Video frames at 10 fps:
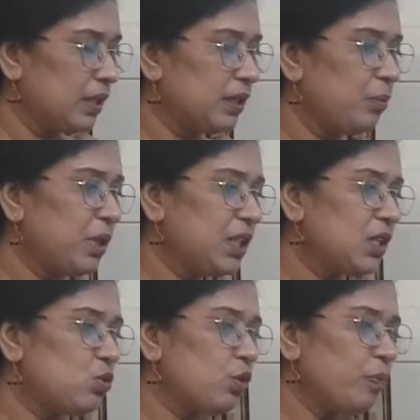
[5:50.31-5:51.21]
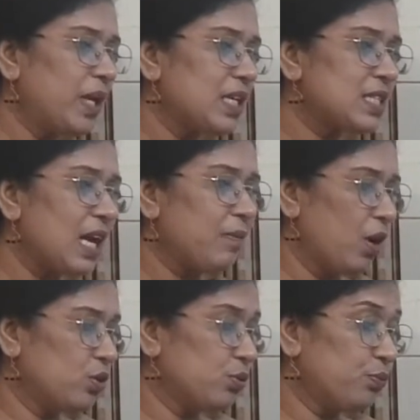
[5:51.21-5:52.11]
The meeting took place
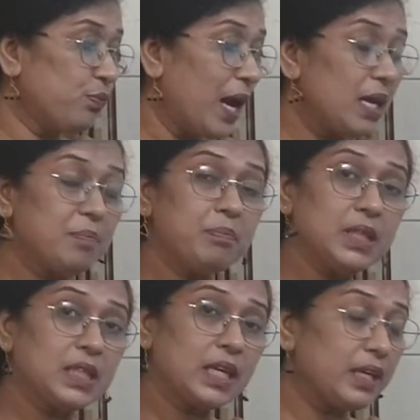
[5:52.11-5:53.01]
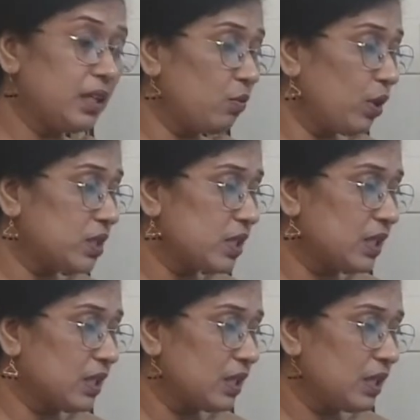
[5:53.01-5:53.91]
about 5 meters underwater